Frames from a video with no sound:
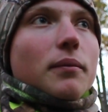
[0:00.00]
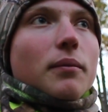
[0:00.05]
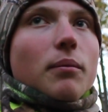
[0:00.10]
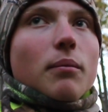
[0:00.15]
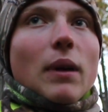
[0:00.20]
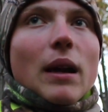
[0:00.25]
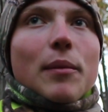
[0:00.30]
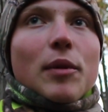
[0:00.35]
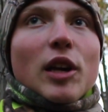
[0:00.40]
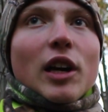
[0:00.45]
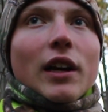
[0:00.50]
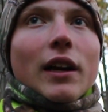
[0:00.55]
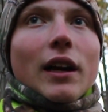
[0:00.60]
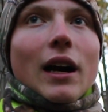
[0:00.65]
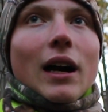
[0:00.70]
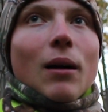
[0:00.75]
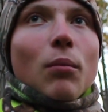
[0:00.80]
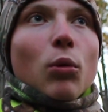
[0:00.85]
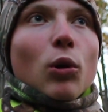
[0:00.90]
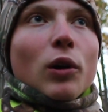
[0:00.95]
maybe a
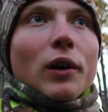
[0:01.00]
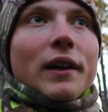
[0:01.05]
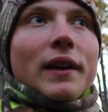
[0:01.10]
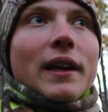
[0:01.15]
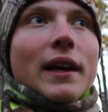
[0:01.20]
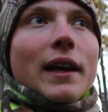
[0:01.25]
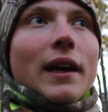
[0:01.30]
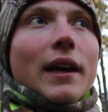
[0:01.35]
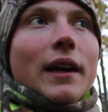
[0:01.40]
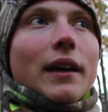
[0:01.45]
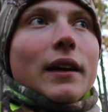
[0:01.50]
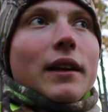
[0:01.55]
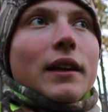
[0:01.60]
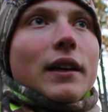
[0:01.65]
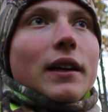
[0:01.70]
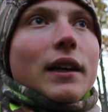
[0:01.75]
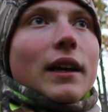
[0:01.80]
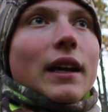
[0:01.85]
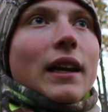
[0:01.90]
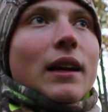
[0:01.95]
gobbler a day,
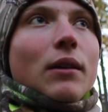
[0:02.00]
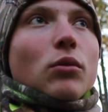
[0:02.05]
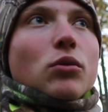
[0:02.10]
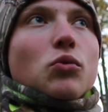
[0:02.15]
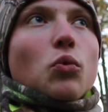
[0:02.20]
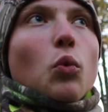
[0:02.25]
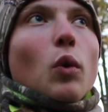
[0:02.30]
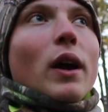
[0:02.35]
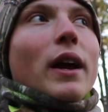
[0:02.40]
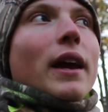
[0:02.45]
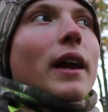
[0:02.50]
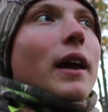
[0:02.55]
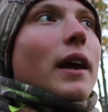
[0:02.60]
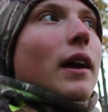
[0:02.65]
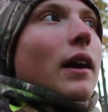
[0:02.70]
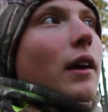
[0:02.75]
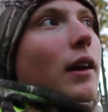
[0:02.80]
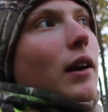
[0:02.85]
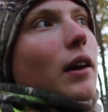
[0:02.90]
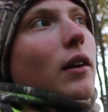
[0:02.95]
and it was
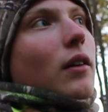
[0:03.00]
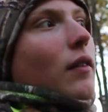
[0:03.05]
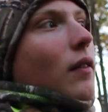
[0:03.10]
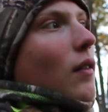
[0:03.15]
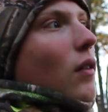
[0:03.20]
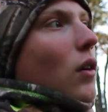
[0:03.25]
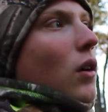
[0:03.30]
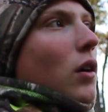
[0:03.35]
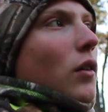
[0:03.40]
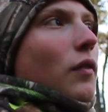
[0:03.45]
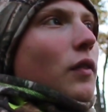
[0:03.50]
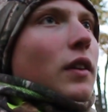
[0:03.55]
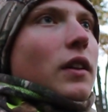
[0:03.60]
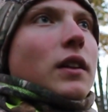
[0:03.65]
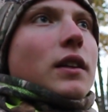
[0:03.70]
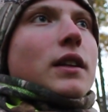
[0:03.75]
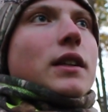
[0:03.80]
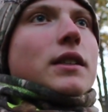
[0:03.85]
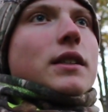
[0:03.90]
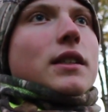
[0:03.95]
way off in the
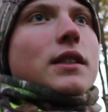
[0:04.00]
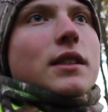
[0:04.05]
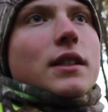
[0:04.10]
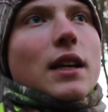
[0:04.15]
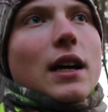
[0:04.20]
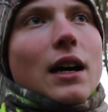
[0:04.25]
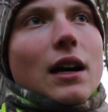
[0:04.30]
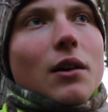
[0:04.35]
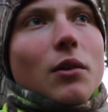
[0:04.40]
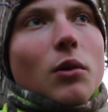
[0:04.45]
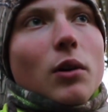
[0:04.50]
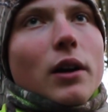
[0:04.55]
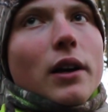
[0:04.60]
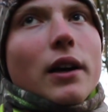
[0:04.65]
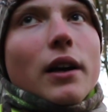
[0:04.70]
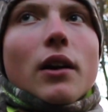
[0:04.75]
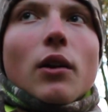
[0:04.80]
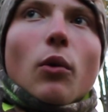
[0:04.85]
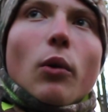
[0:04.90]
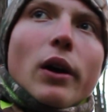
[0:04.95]
distance that
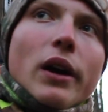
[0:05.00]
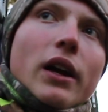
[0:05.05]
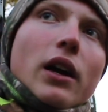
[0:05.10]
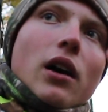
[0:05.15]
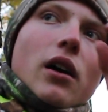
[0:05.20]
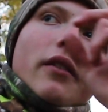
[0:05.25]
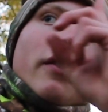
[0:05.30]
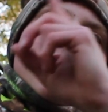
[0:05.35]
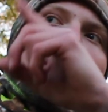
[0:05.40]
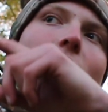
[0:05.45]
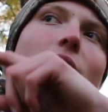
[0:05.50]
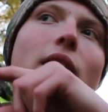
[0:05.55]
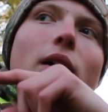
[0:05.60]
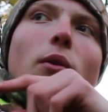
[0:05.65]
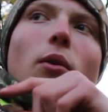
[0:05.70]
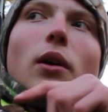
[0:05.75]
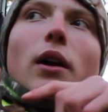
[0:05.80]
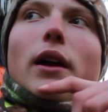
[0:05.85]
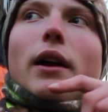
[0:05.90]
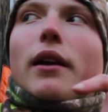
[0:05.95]
way, or way off that
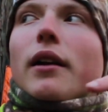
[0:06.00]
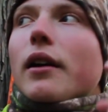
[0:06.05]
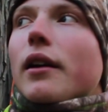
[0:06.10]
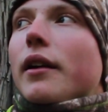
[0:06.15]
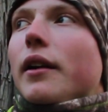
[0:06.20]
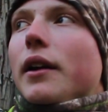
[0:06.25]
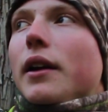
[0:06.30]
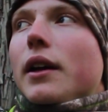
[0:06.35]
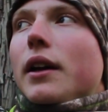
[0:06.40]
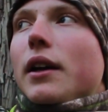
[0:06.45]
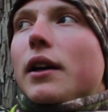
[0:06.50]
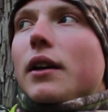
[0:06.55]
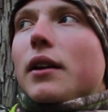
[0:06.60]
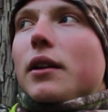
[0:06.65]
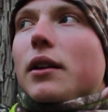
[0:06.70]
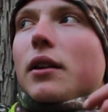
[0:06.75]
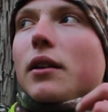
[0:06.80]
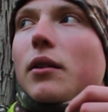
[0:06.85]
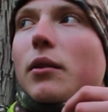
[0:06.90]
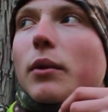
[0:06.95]
way, or
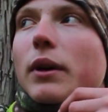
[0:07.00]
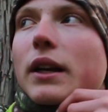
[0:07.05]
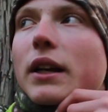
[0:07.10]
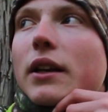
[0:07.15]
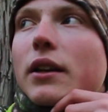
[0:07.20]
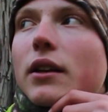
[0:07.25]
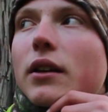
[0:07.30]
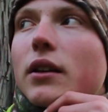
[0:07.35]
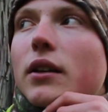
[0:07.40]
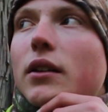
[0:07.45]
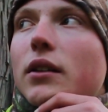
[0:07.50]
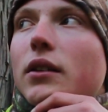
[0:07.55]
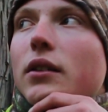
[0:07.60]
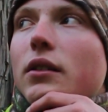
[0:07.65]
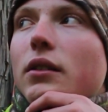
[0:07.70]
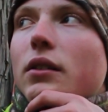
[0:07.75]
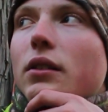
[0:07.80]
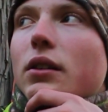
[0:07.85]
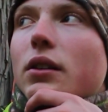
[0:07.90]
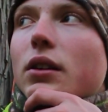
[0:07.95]
we didn't
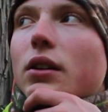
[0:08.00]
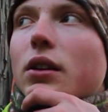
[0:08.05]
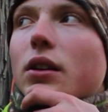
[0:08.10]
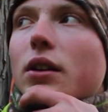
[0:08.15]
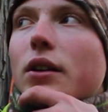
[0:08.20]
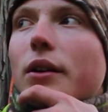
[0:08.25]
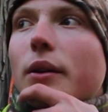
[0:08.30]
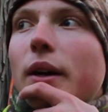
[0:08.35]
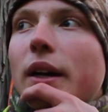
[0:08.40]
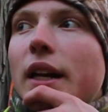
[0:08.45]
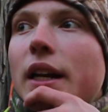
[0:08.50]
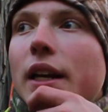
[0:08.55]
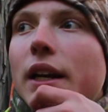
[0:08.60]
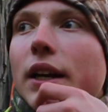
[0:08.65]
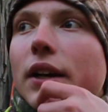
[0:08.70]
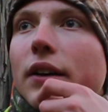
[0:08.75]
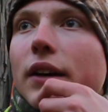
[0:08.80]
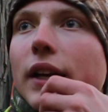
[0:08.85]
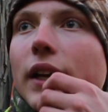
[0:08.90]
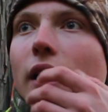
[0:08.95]

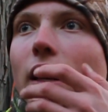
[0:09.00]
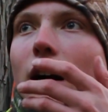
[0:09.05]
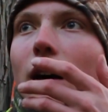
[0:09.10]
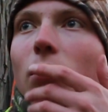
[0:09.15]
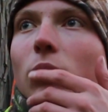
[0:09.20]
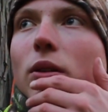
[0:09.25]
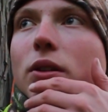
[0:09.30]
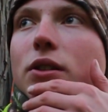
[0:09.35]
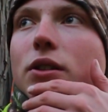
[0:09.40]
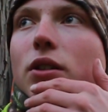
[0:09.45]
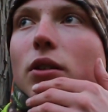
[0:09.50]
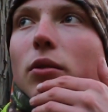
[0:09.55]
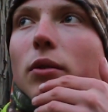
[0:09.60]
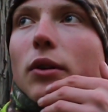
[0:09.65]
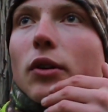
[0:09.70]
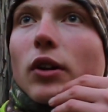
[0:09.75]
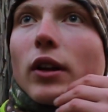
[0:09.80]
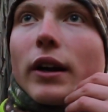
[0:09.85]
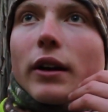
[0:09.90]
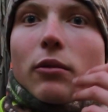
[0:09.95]
hear any gobbling. So we
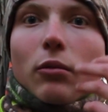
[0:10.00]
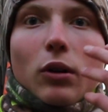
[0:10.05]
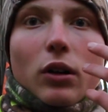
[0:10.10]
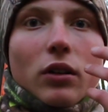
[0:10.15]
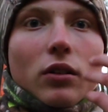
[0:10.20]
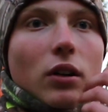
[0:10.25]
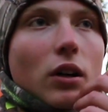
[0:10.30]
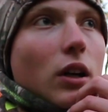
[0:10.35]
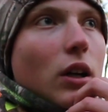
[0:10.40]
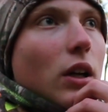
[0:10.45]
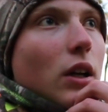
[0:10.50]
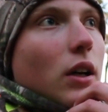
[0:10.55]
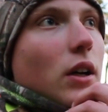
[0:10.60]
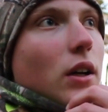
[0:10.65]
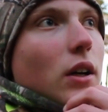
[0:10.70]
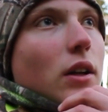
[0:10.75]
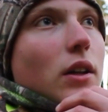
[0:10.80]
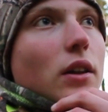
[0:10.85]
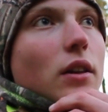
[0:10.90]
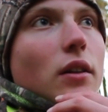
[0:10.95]
were like, well,
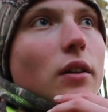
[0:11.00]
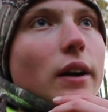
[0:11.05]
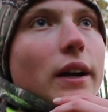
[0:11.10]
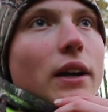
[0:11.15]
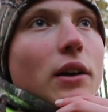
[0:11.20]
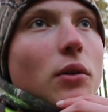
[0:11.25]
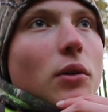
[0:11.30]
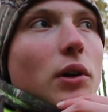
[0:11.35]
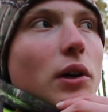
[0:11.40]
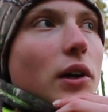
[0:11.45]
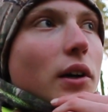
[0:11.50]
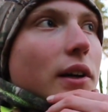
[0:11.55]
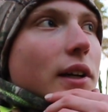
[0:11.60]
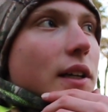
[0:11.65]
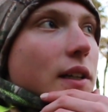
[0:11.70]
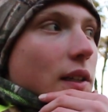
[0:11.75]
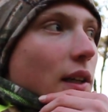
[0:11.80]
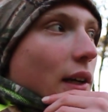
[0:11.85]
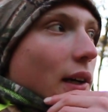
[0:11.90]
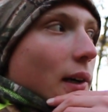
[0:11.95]
there ain't no
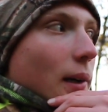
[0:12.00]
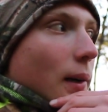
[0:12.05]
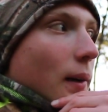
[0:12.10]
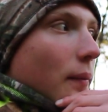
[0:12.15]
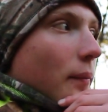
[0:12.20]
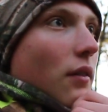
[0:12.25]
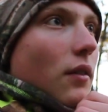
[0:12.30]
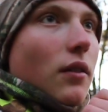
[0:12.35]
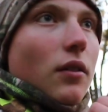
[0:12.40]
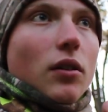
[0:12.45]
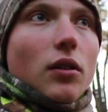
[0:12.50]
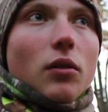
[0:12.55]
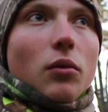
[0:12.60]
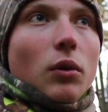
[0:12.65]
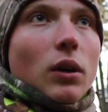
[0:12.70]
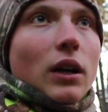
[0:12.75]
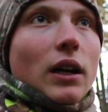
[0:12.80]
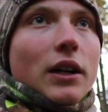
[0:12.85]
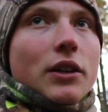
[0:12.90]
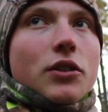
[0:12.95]
turkeys here. And
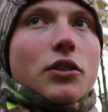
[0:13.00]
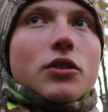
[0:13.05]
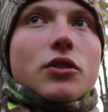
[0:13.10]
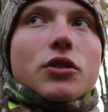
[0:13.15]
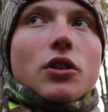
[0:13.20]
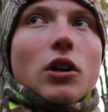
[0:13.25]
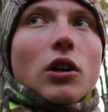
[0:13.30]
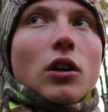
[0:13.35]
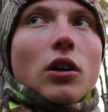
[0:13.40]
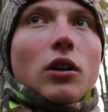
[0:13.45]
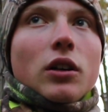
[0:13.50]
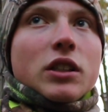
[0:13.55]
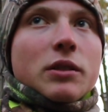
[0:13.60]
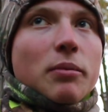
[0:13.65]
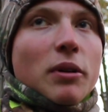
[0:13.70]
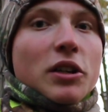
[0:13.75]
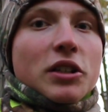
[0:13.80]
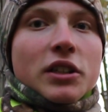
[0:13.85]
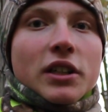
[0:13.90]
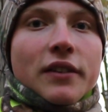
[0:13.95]
what I just saw,
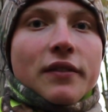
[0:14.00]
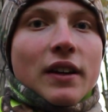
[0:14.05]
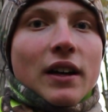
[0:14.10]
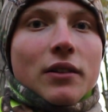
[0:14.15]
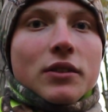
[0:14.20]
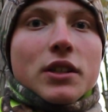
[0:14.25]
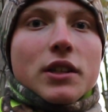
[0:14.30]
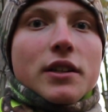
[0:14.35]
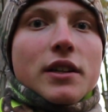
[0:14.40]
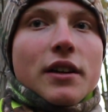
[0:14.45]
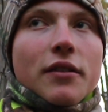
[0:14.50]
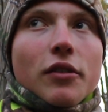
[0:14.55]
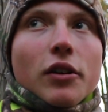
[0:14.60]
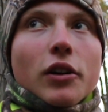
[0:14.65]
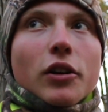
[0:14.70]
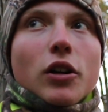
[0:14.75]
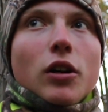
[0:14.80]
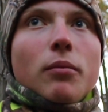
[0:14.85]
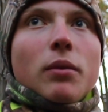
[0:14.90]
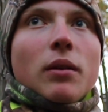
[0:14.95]
especially if that was a different
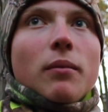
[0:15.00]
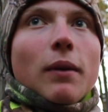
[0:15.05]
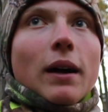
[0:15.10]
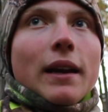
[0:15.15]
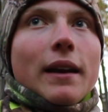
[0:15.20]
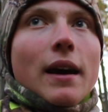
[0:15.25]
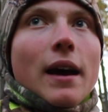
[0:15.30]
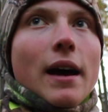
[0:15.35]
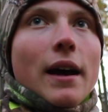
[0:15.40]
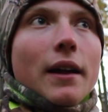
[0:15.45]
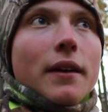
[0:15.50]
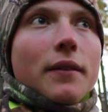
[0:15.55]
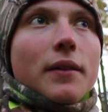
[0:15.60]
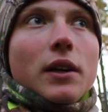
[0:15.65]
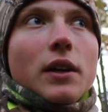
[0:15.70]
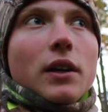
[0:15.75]
group than my dad,